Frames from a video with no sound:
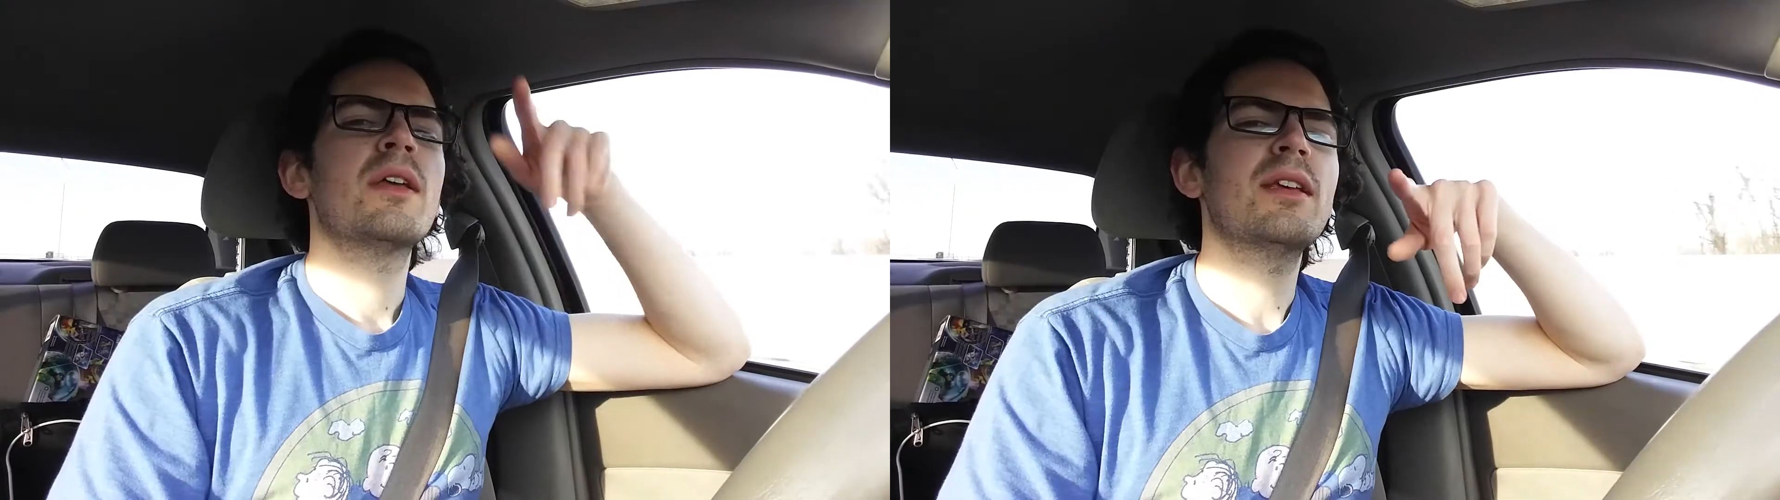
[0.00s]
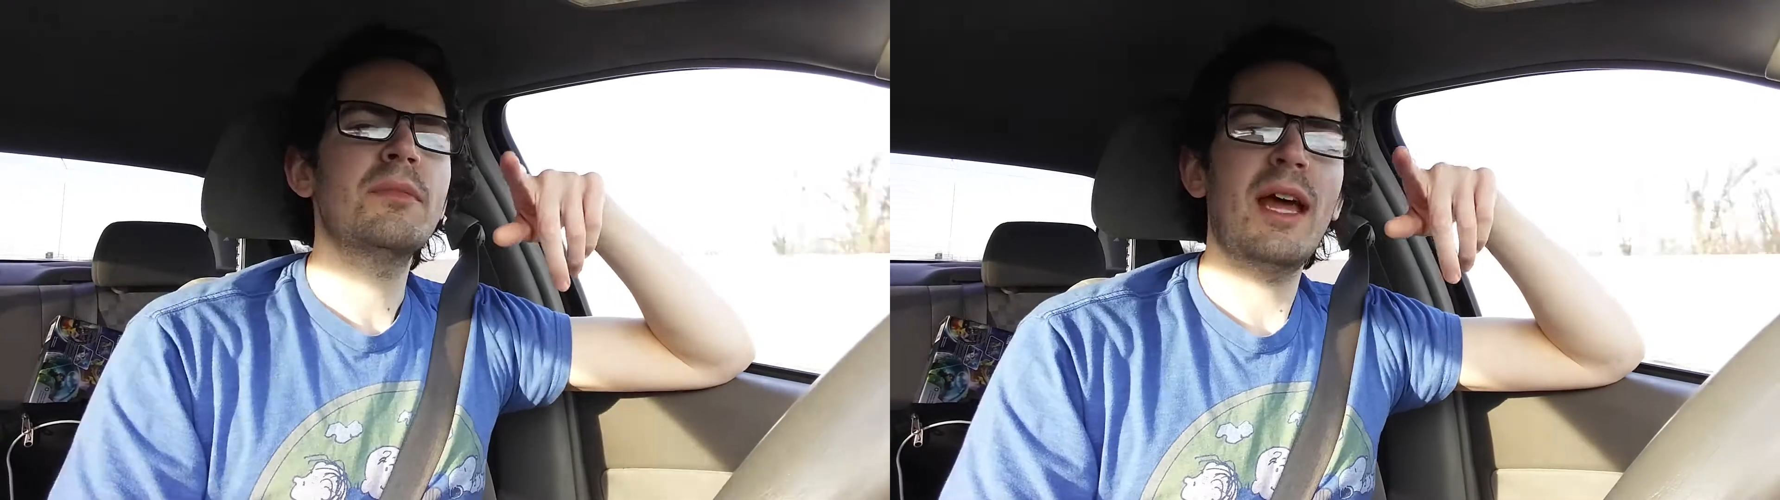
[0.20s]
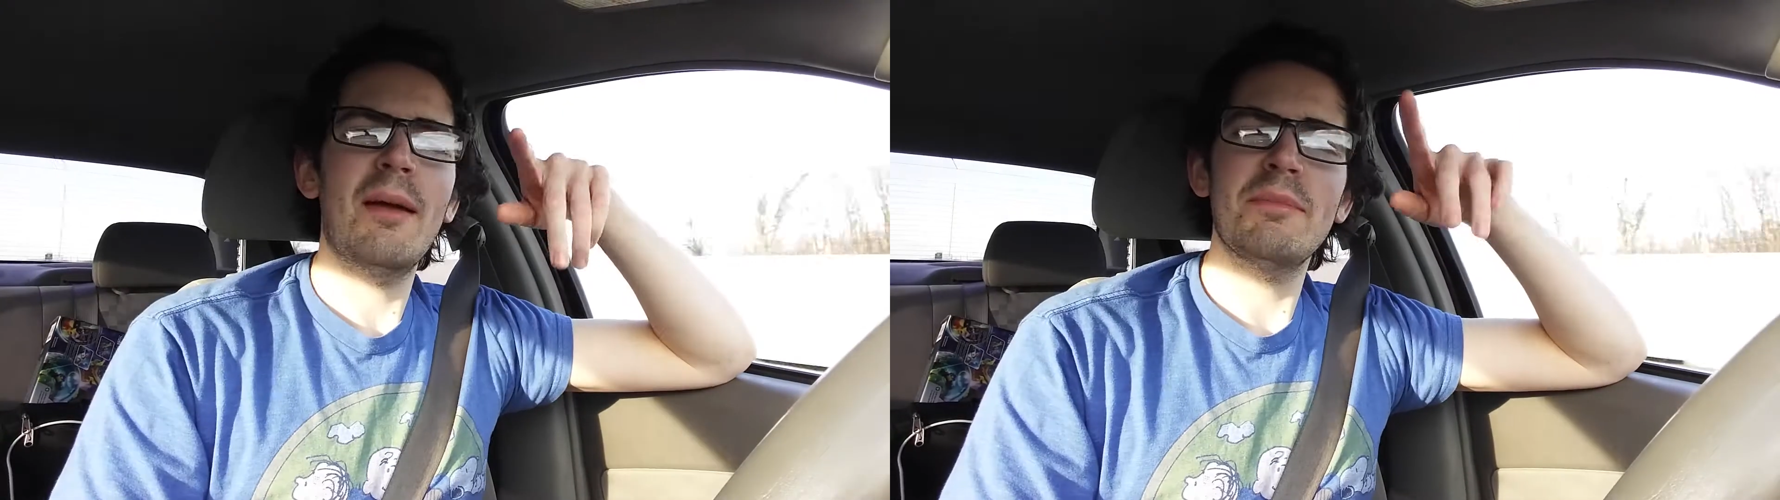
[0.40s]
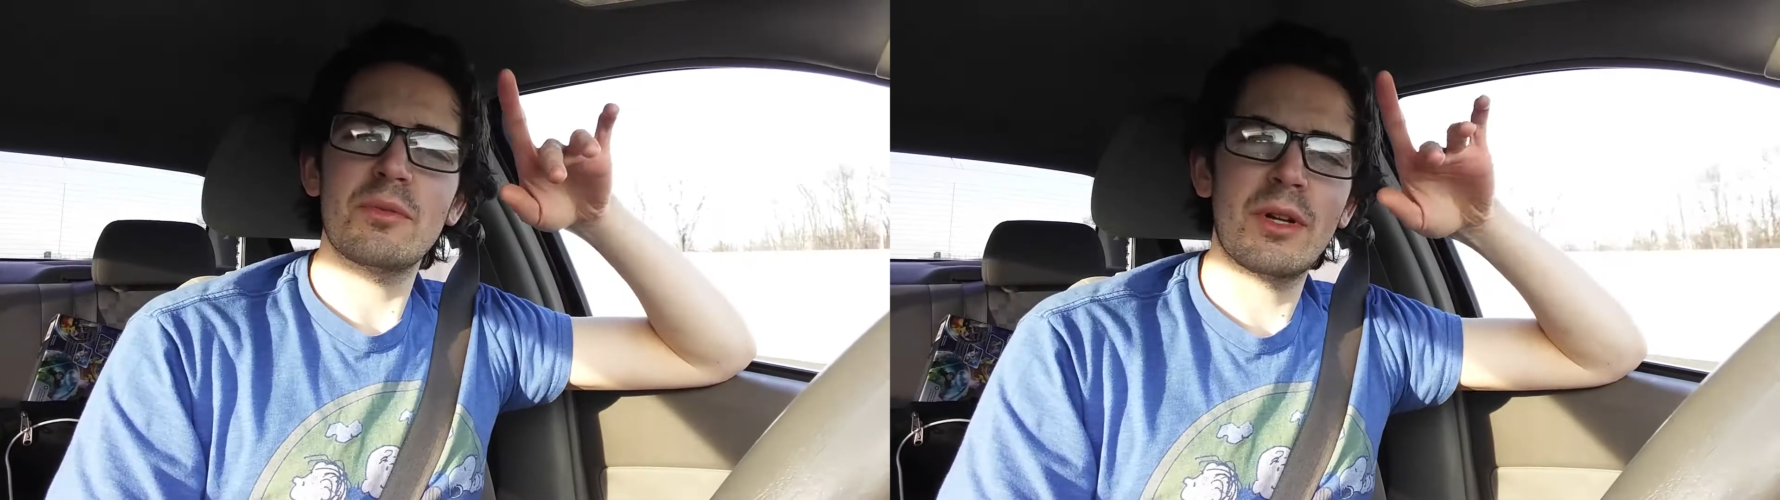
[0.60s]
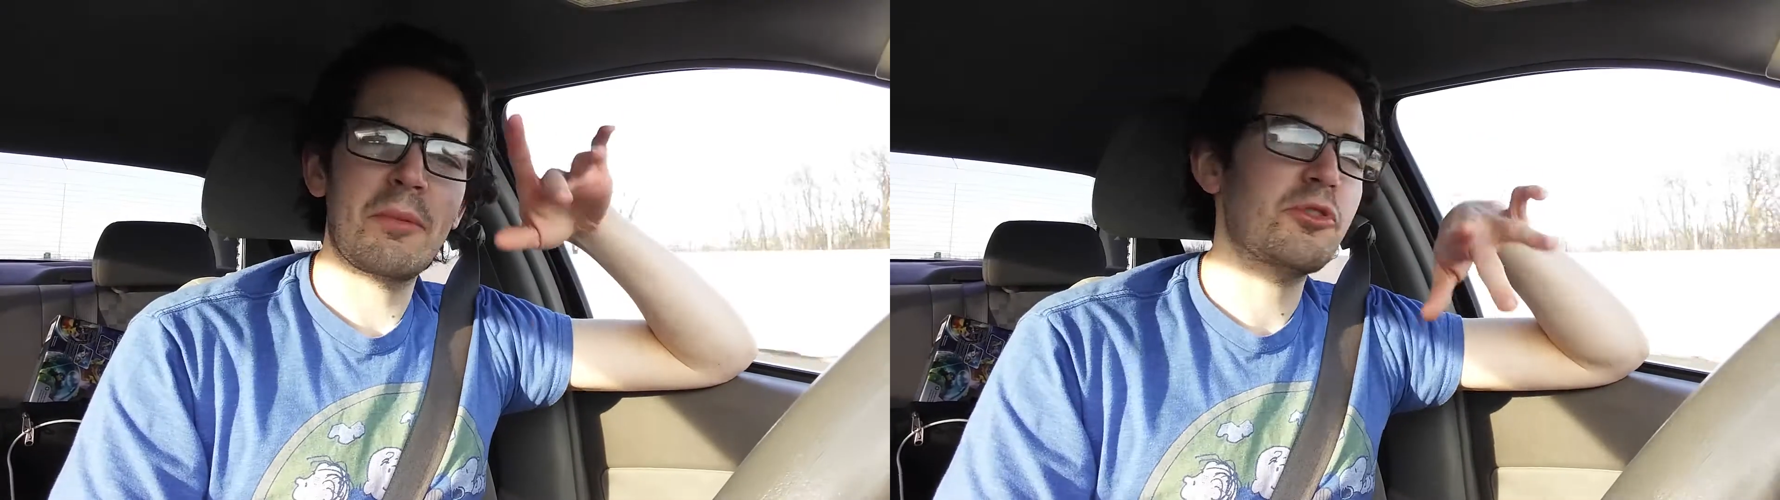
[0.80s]
Sometimes
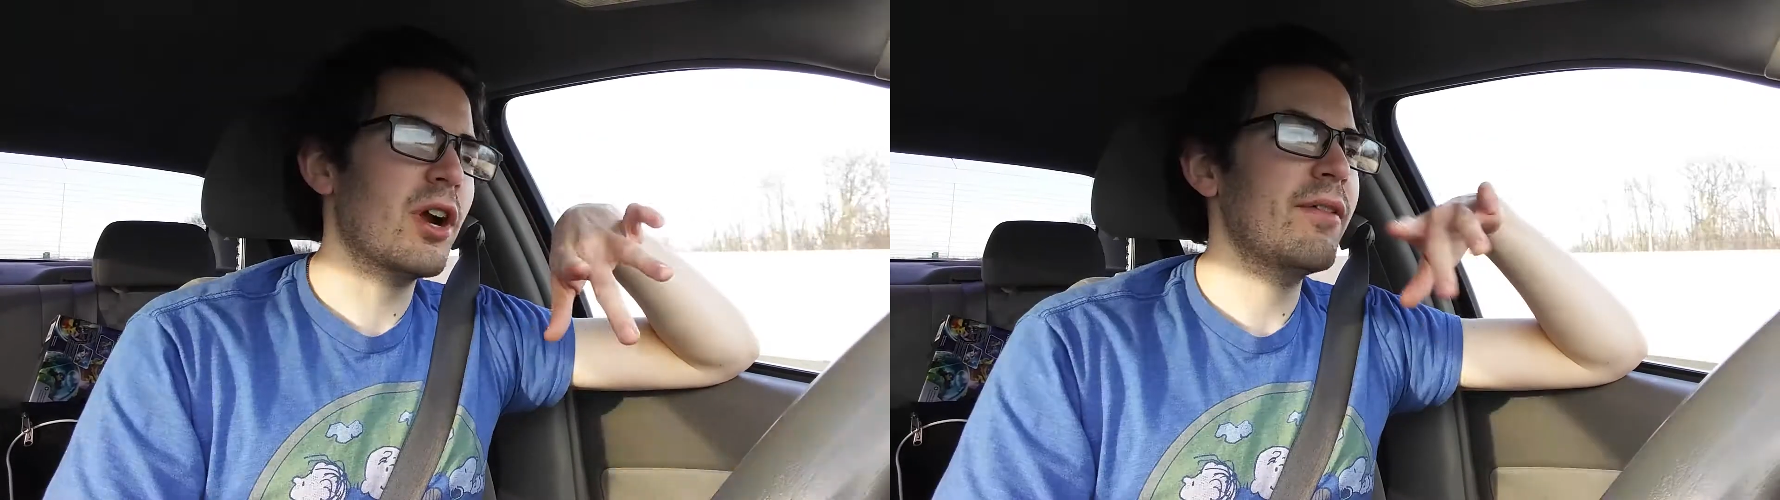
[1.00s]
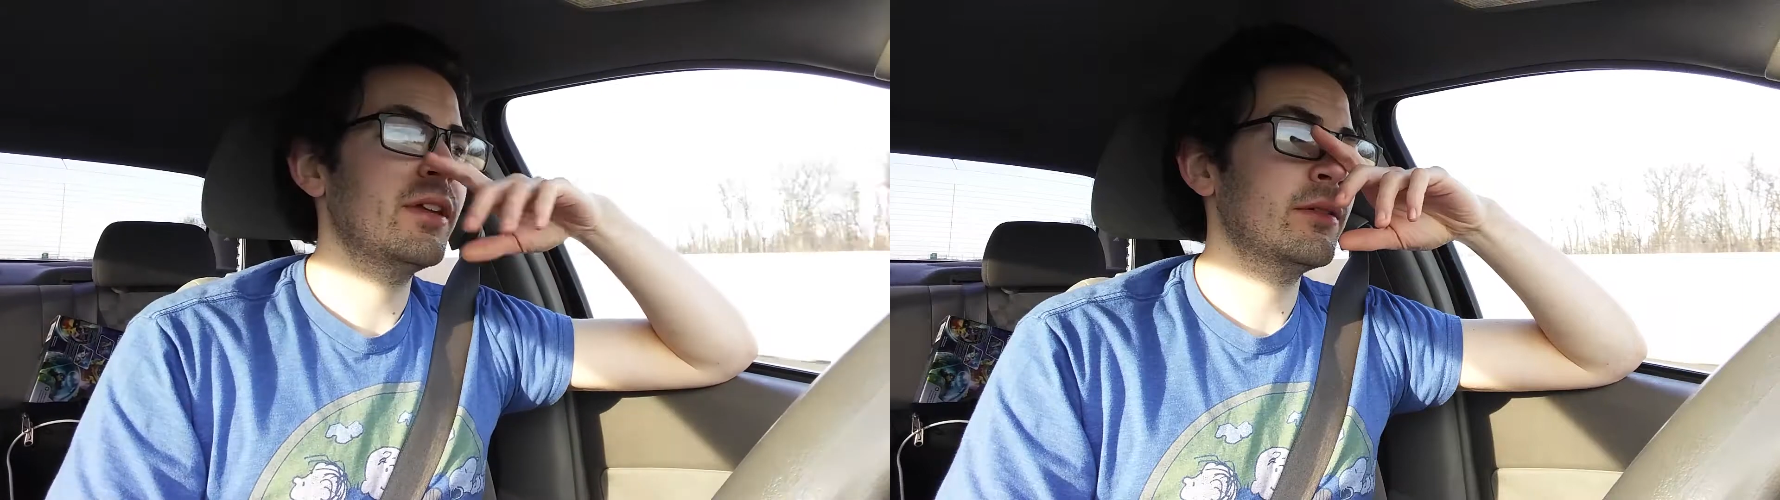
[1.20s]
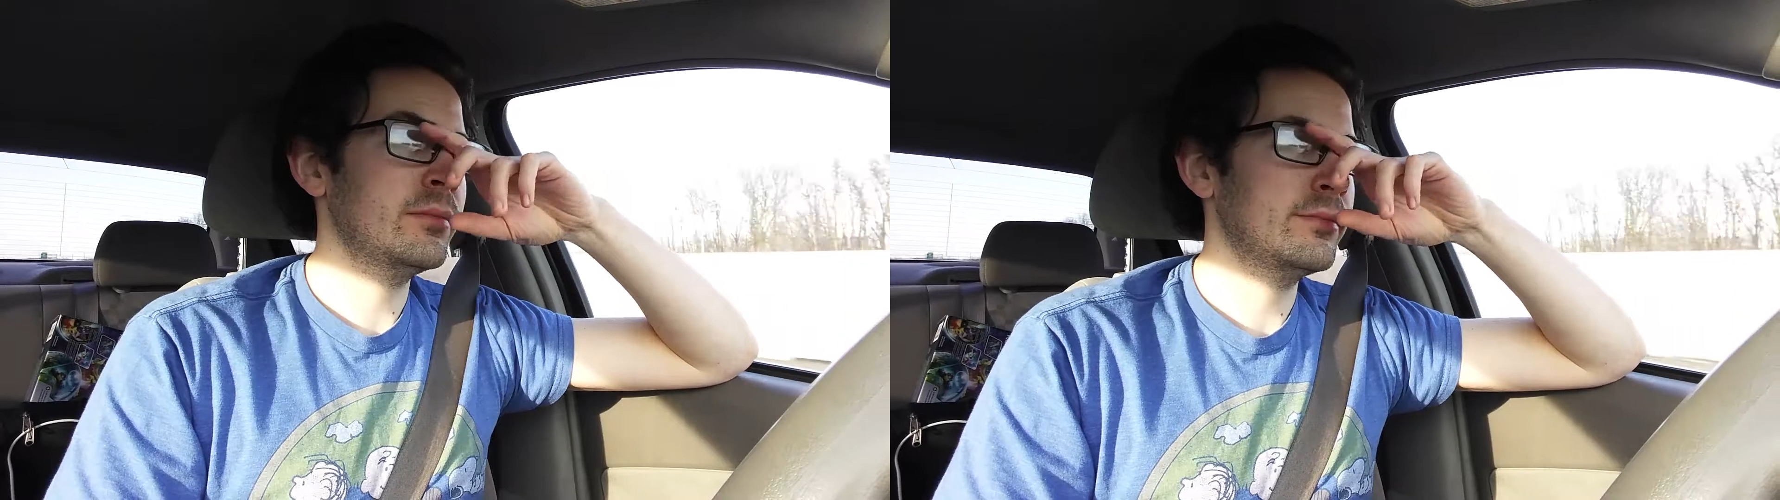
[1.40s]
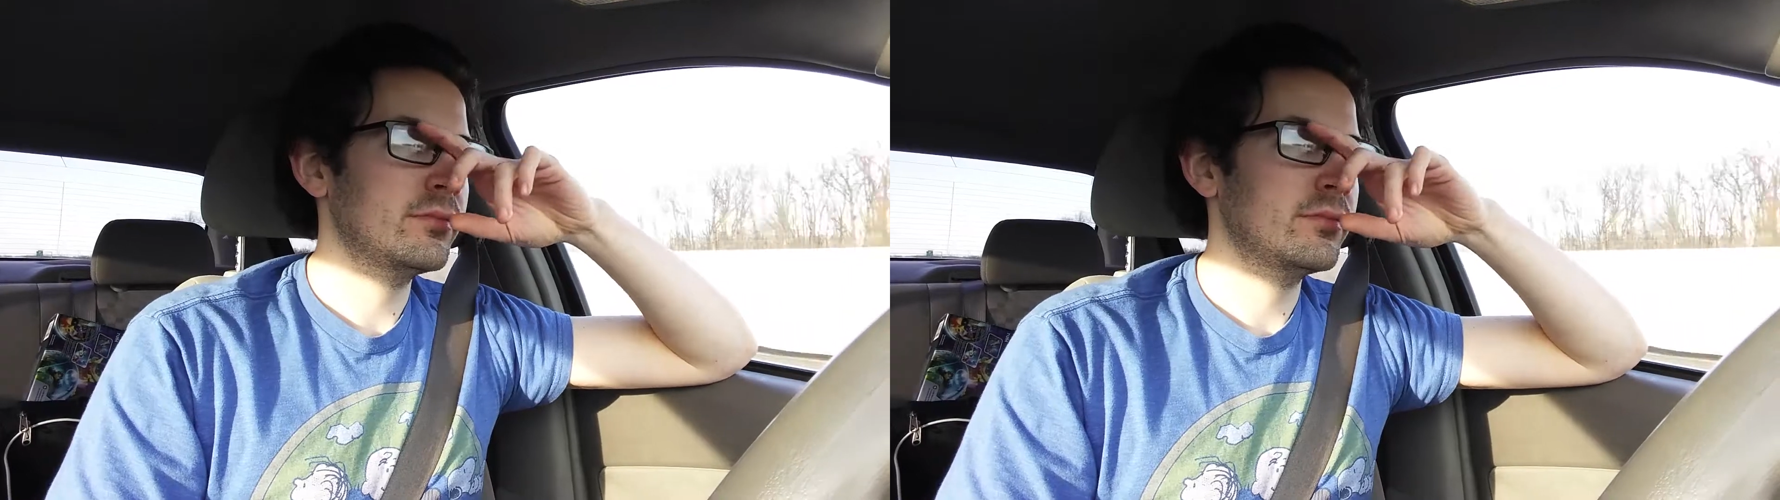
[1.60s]
when I'm driving,